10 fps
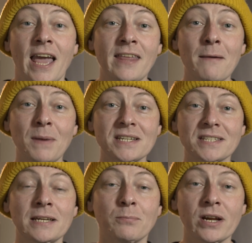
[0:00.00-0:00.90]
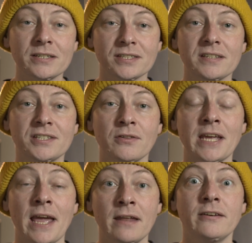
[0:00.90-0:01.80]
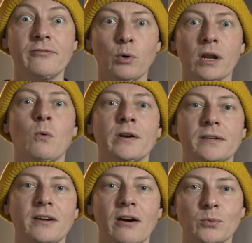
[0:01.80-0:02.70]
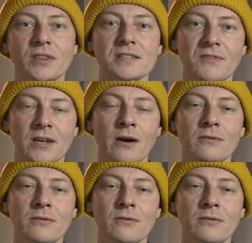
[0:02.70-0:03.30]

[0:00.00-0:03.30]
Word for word: And that basically brings us to the end of what I wanted to cover with this video.